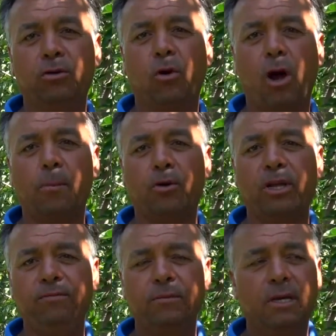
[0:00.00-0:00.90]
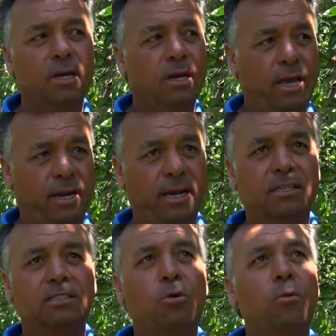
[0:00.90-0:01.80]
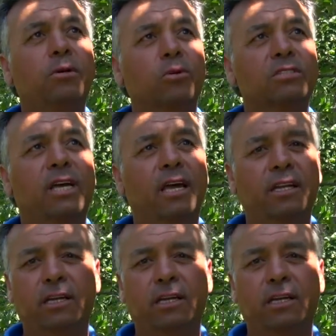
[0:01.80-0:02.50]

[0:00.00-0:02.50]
Cooperative, and at this moment we're standing